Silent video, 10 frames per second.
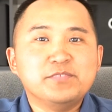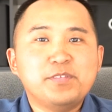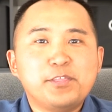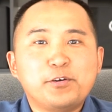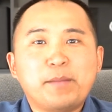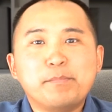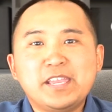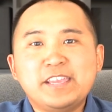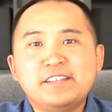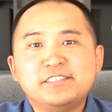Even though I
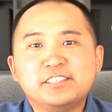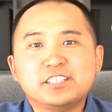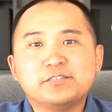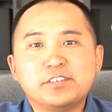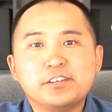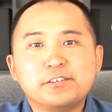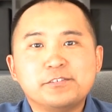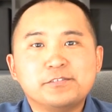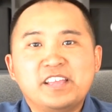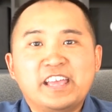made six
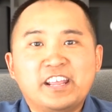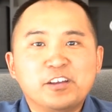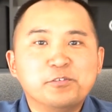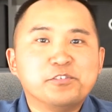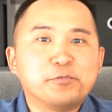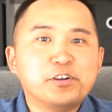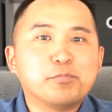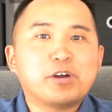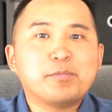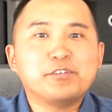figures and I owned a rental
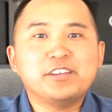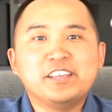property,